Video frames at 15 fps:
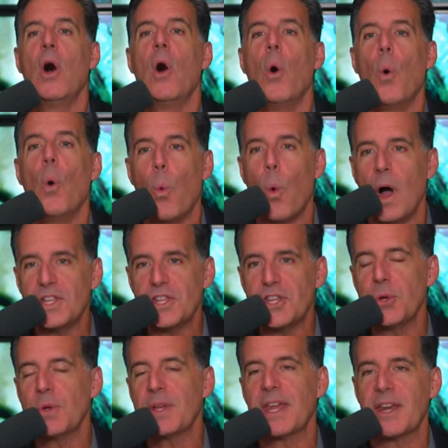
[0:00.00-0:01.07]
Once
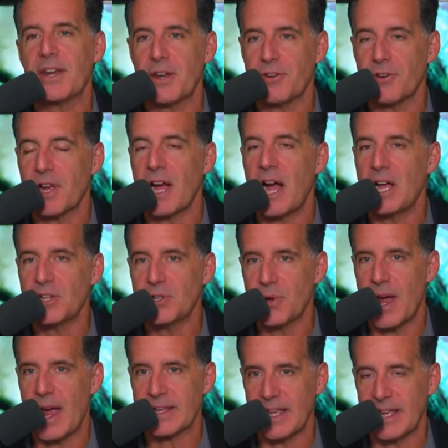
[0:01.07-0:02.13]
you get it under
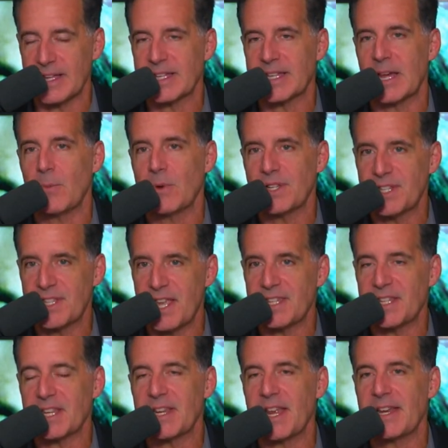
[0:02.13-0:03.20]
contract and someone's
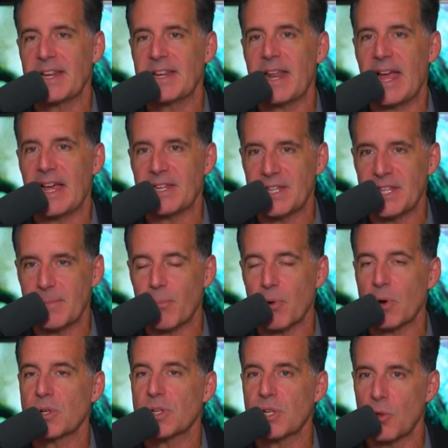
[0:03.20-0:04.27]
designated as the
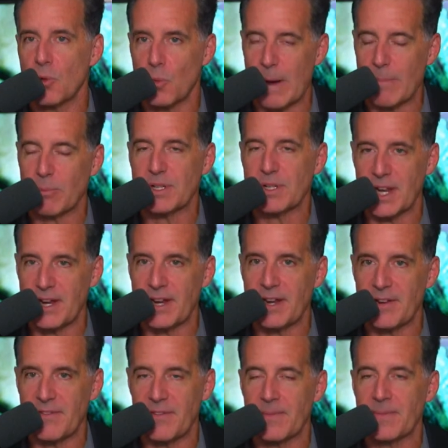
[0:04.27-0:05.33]
personal
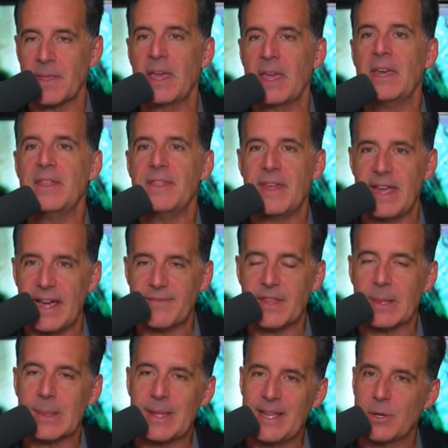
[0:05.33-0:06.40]
representative, they have the
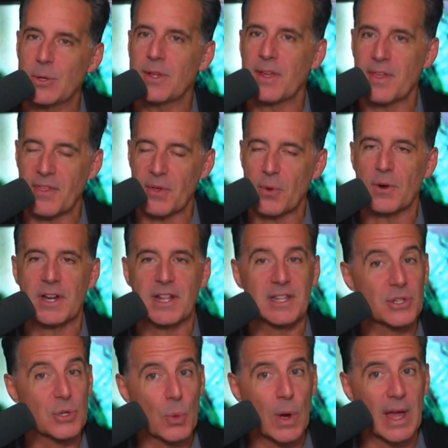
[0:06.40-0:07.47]
legal authority to
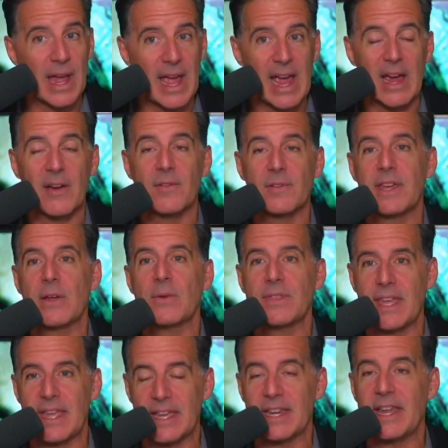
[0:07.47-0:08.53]
do whatever they,
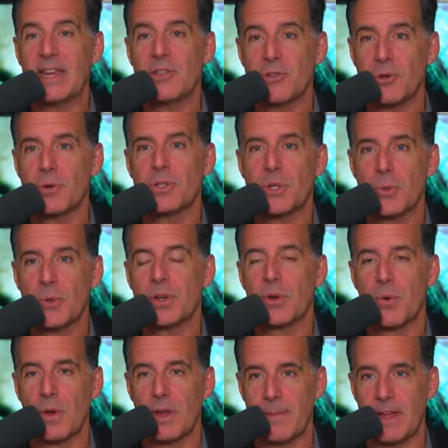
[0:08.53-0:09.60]
they can enter into an
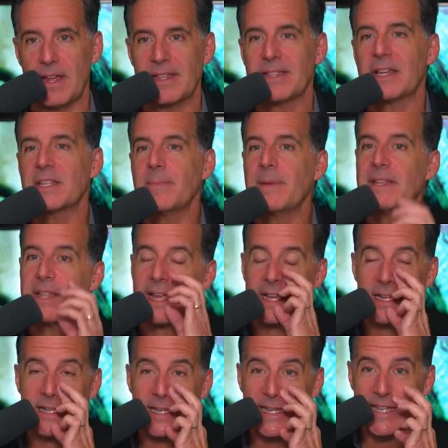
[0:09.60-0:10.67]
agreement. It doesn't mean they
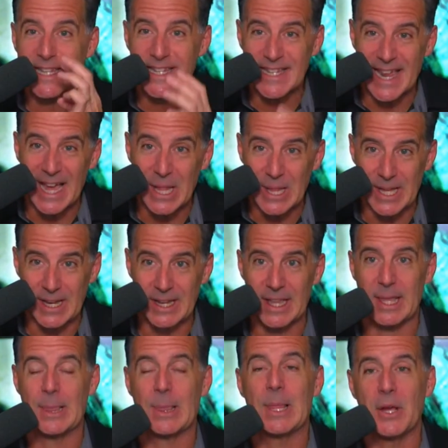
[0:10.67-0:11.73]
can sell it
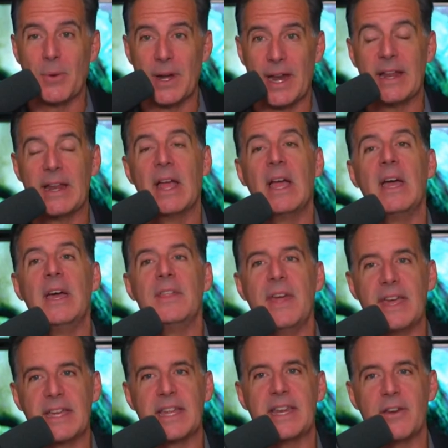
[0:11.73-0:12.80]
and liquidate,
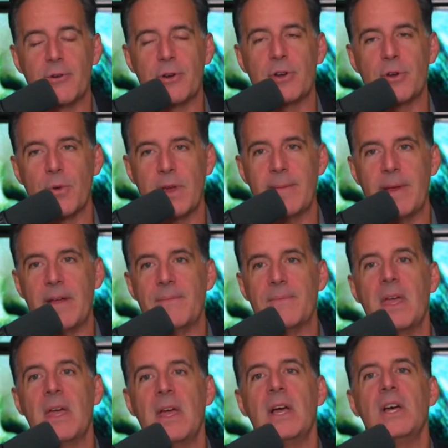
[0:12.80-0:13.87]
they can enter an agreement.
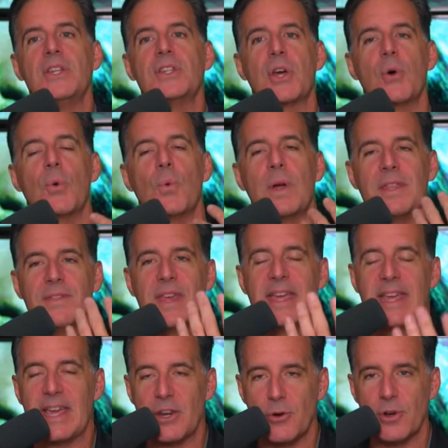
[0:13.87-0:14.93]
So when they
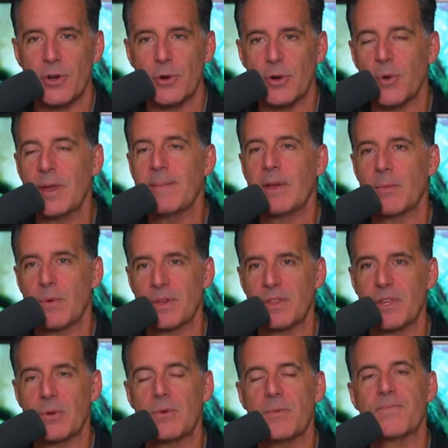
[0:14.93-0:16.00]
enter an agreement with
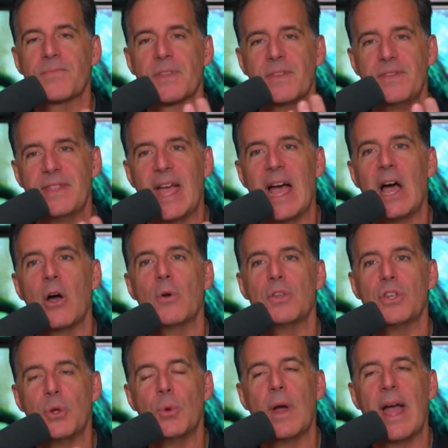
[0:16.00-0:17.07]
you, now
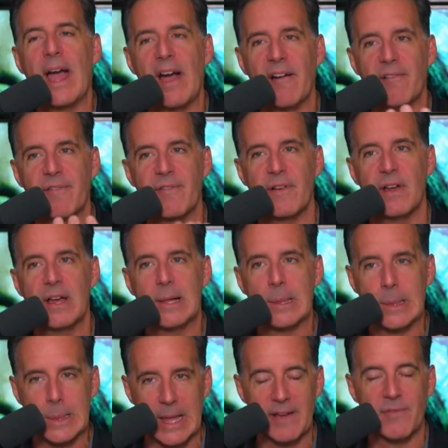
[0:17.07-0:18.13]
you have
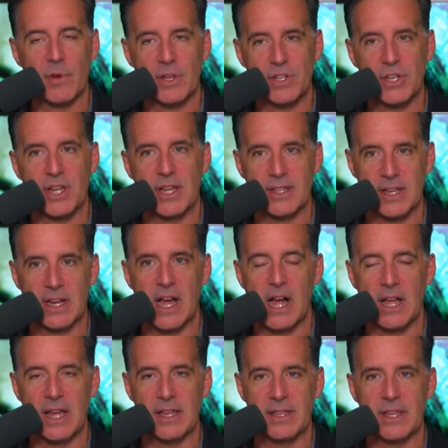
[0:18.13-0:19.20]
leverage in the
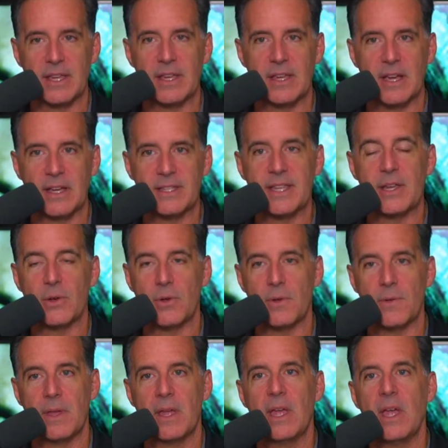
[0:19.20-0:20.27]
con- in the uh, deal.
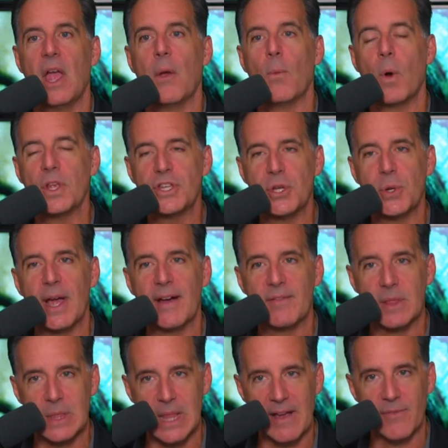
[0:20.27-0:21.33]
And once you have
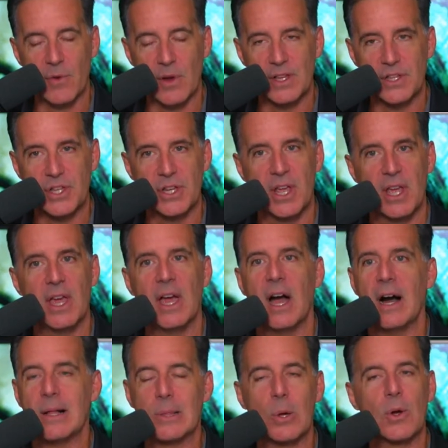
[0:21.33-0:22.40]
leverage,
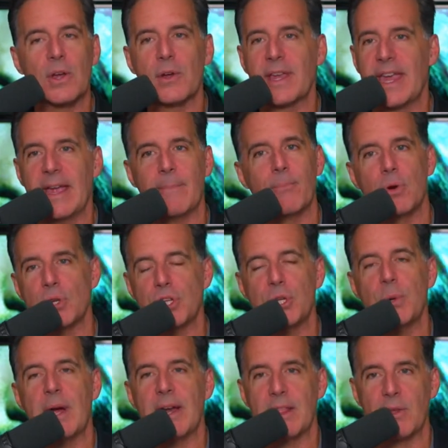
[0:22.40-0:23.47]
a lawyer can't push
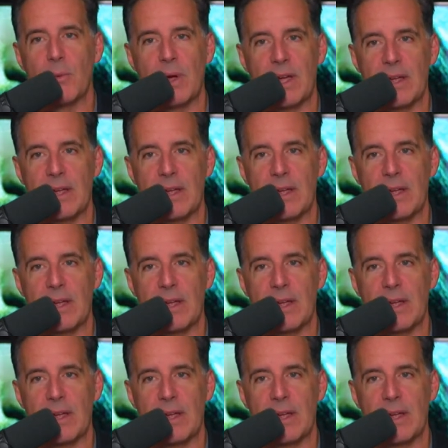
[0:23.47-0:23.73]
you out of the way.